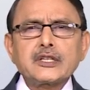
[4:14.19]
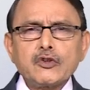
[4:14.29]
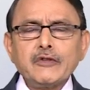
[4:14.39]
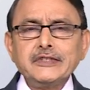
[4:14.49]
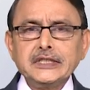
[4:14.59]

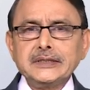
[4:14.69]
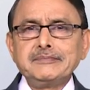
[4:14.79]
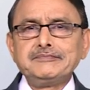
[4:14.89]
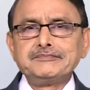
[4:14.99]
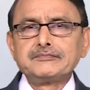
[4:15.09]
soften
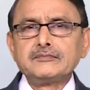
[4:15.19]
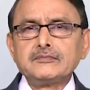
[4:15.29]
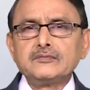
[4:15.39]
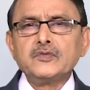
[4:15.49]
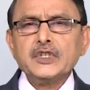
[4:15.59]

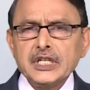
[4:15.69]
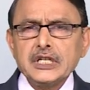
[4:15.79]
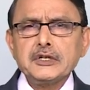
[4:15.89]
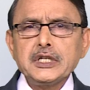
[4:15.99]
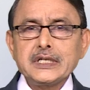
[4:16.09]

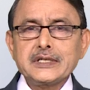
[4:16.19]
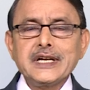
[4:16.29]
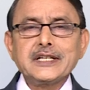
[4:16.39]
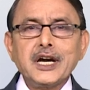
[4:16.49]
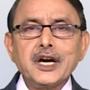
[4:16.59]
decrease
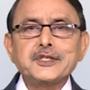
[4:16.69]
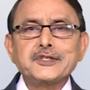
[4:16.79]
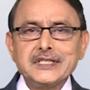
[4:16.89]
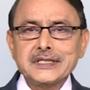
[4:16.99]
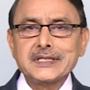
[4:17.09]
that
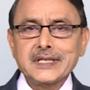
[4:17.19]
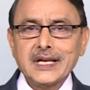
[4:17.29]
harshness